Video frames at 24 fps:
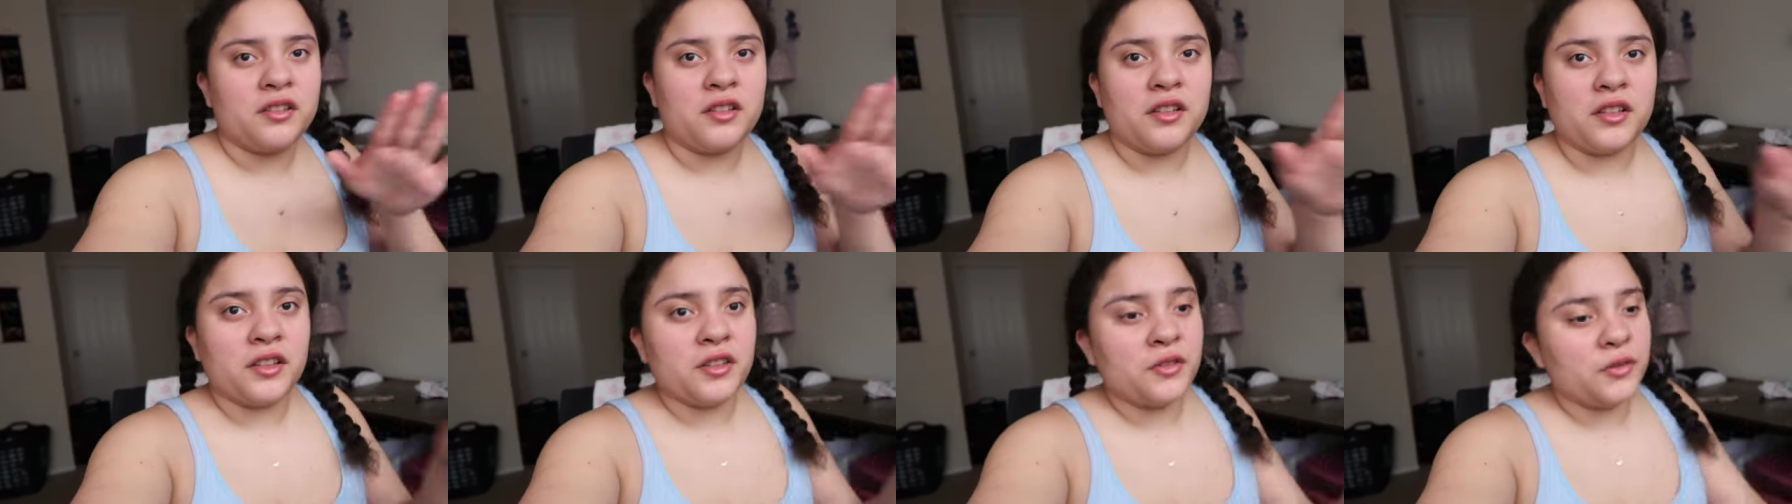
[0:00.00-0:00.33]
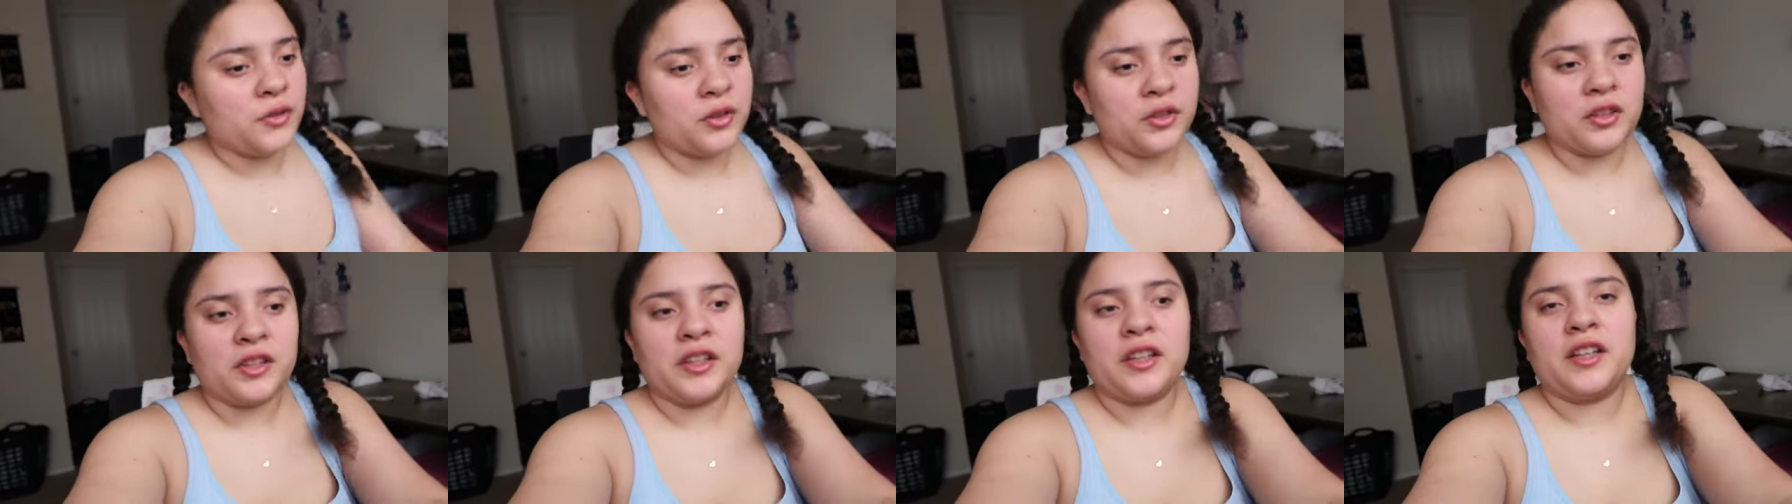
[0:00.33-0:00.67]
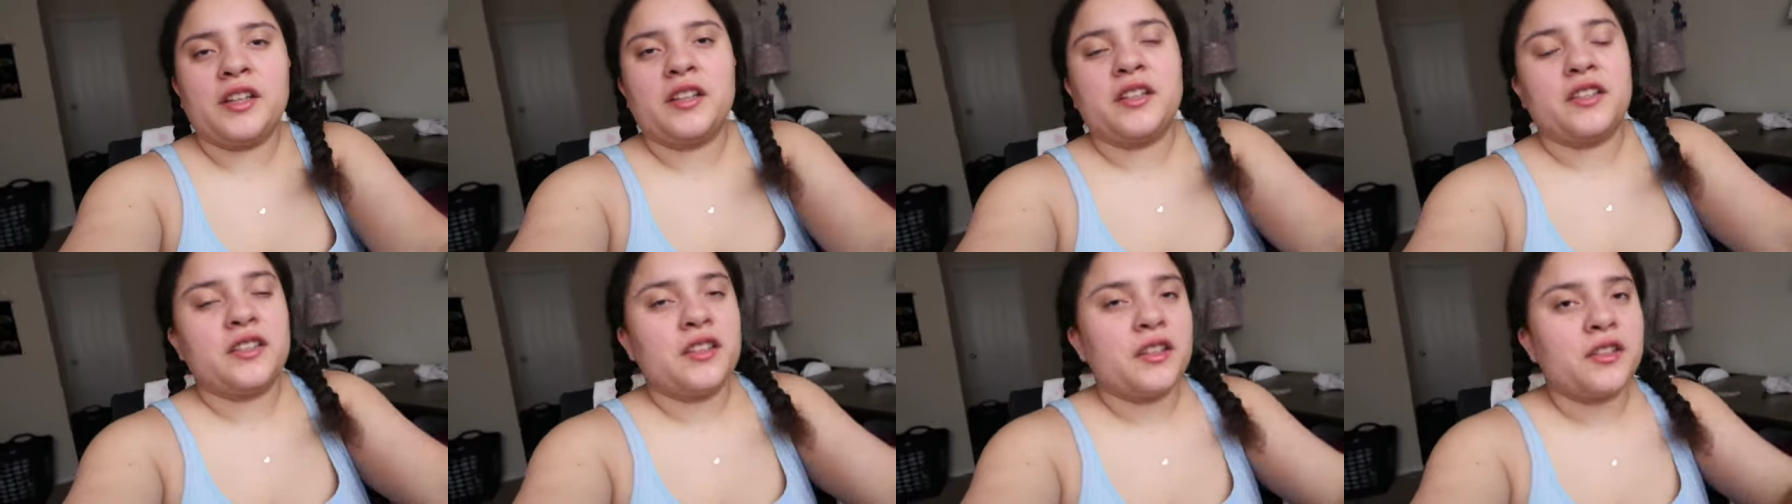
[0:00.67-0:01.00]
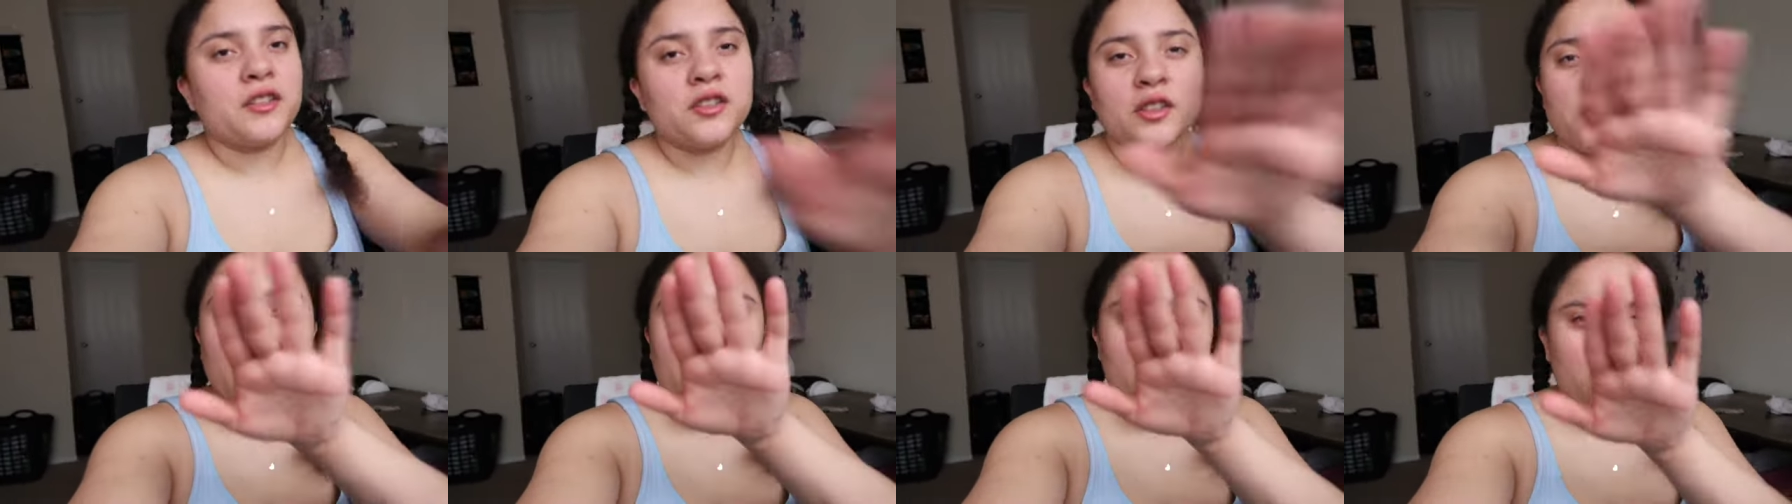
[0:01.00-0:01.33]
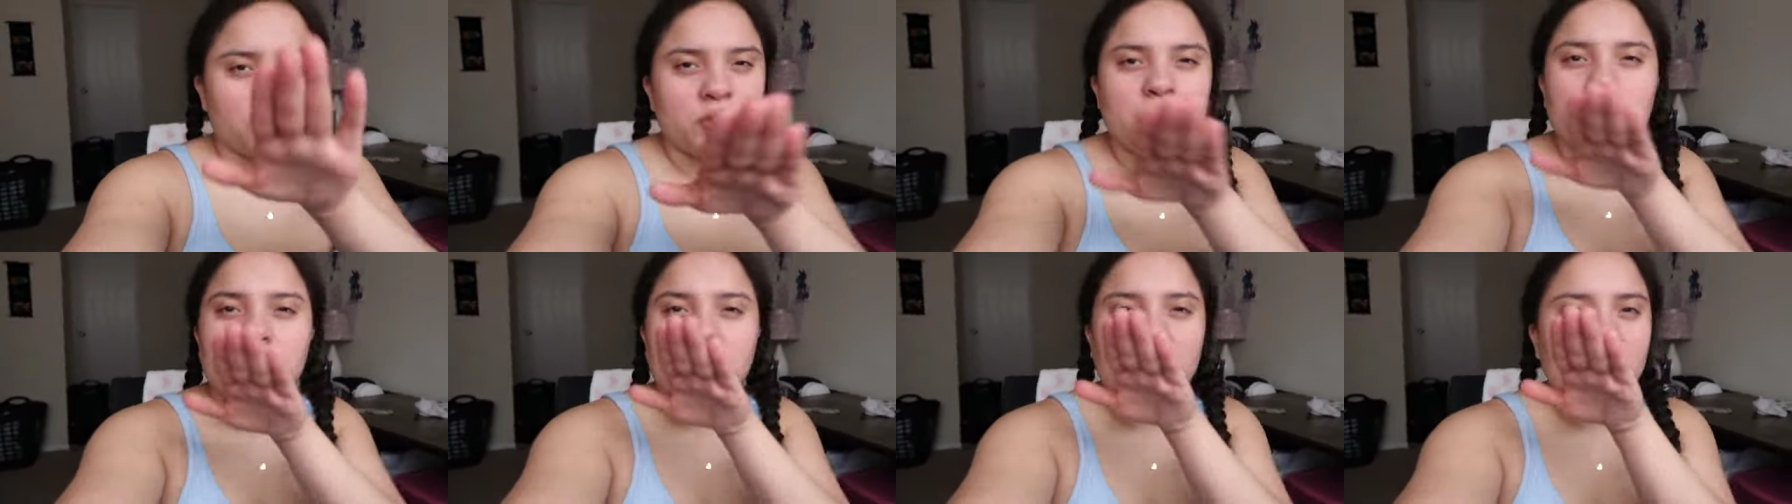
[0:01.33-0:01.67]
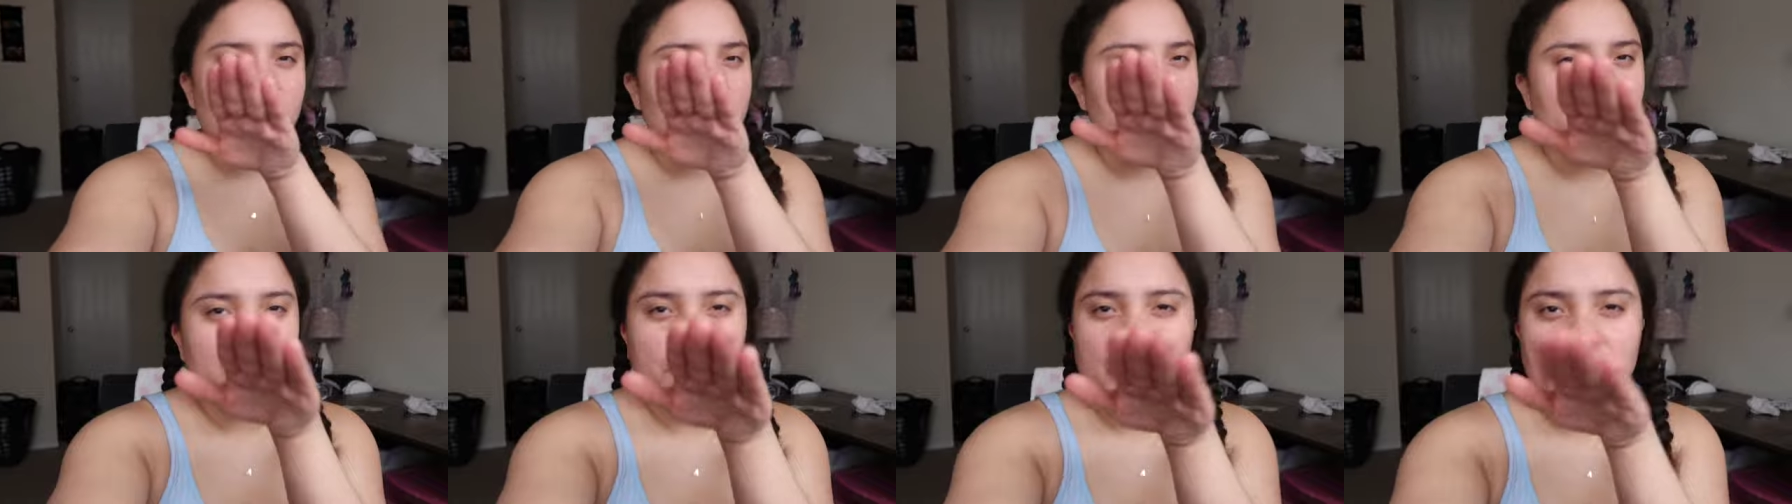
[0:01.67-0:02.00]
exfoliating, you know, doing
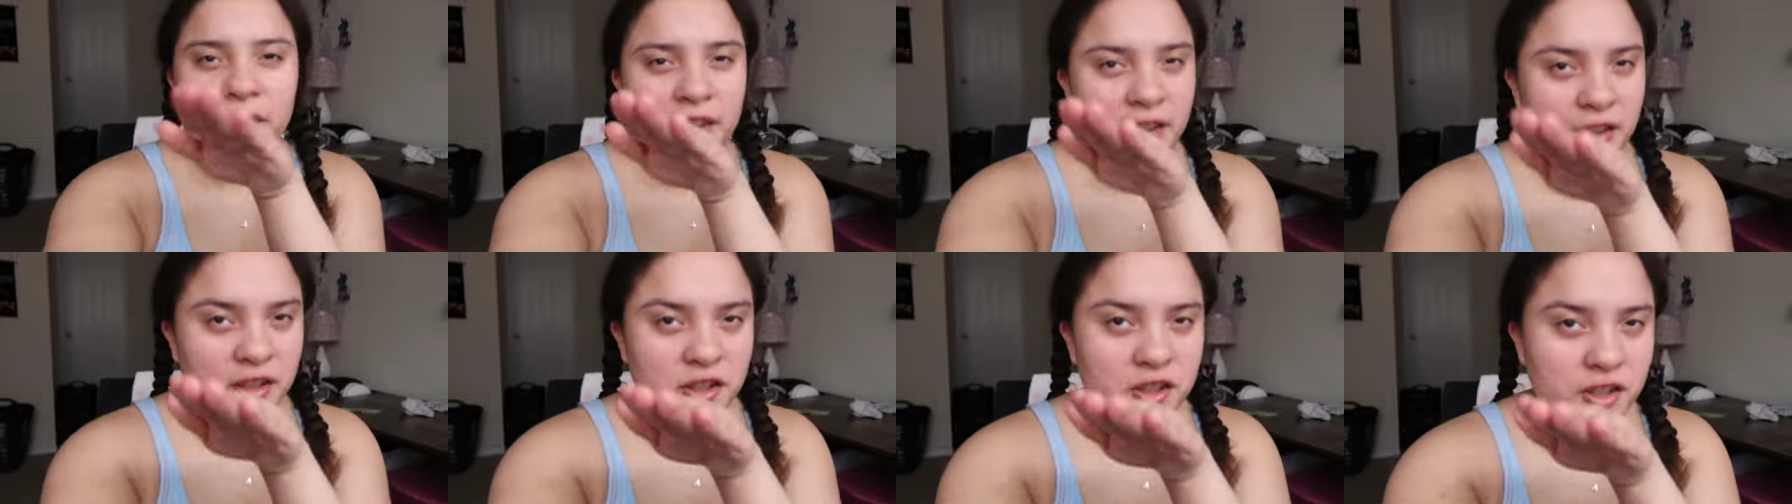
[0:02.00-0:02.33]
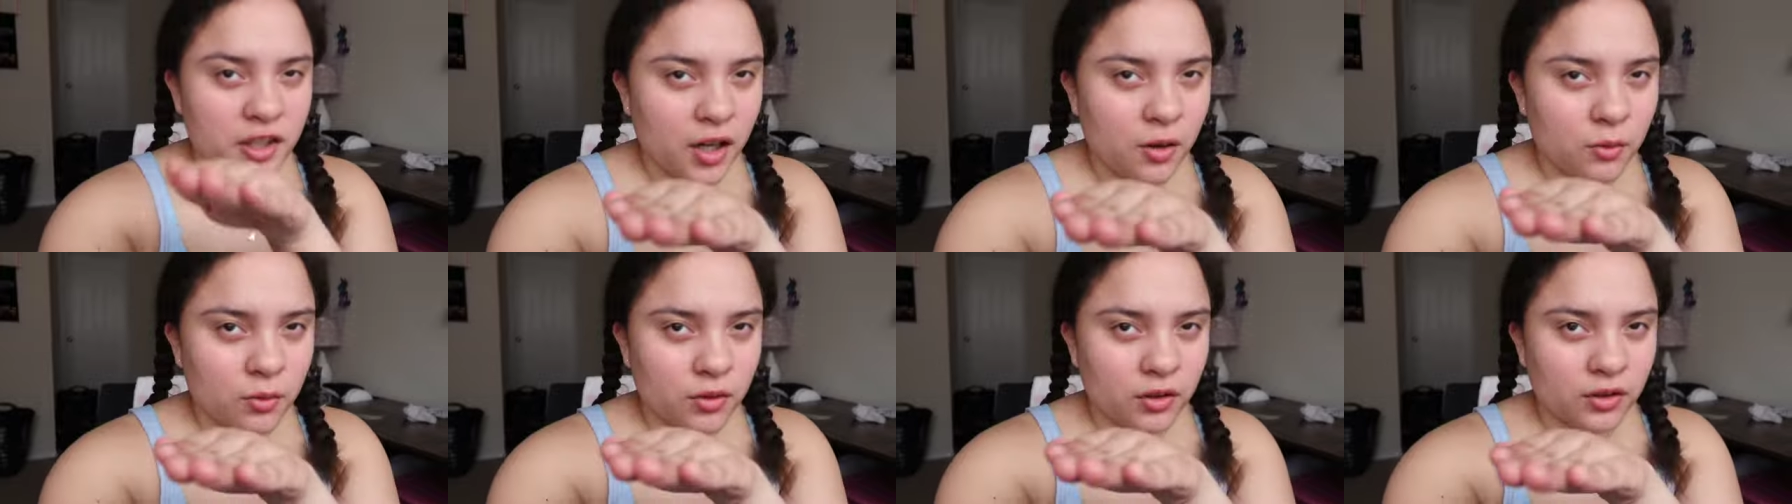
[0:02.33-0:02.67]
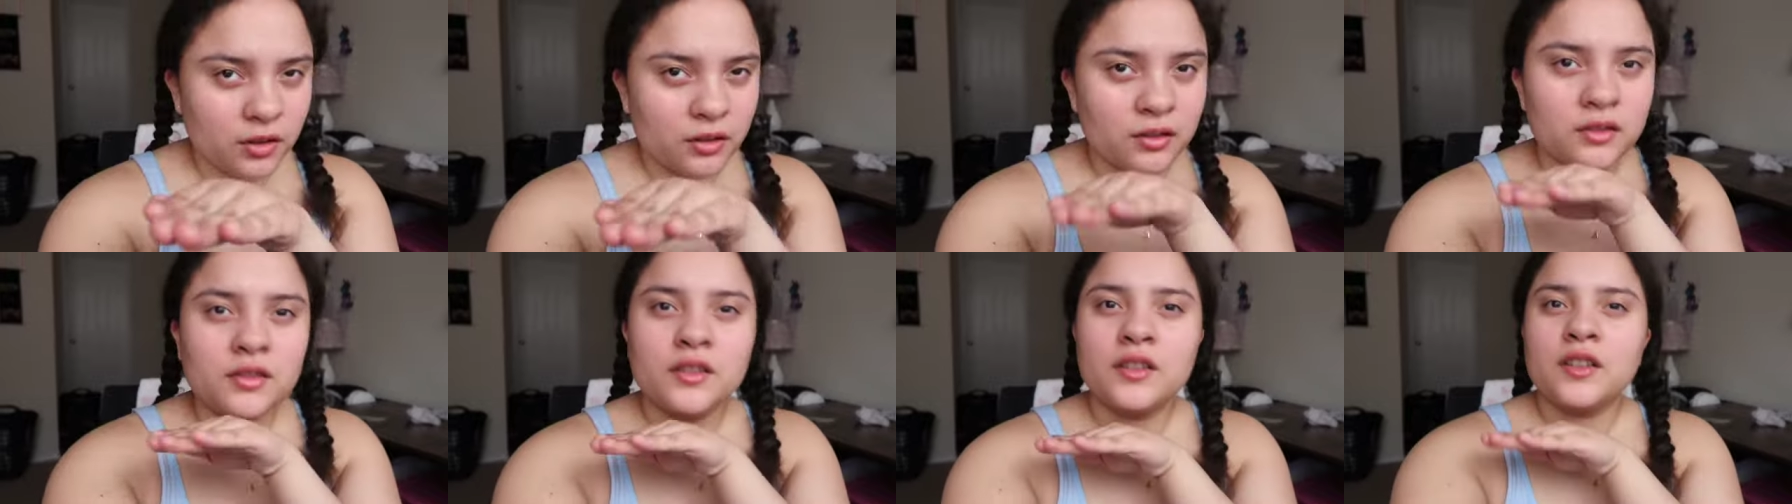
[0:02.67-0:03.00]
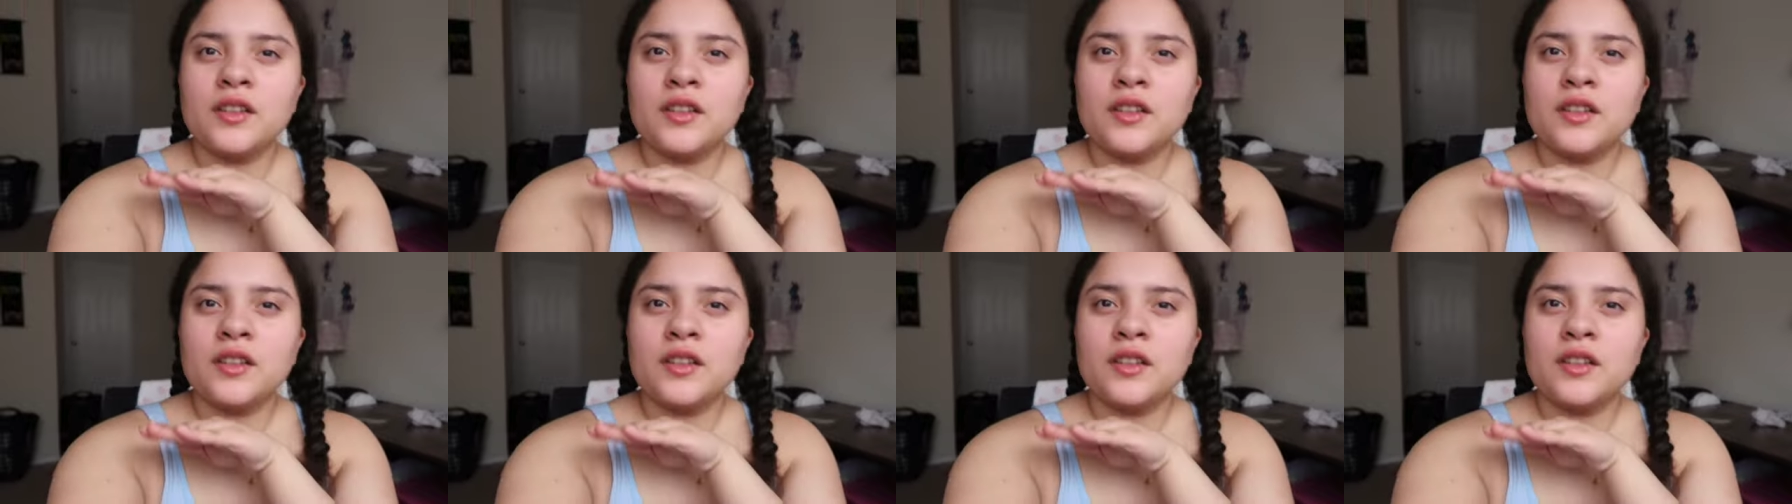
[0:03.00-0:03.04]
that everything, shower,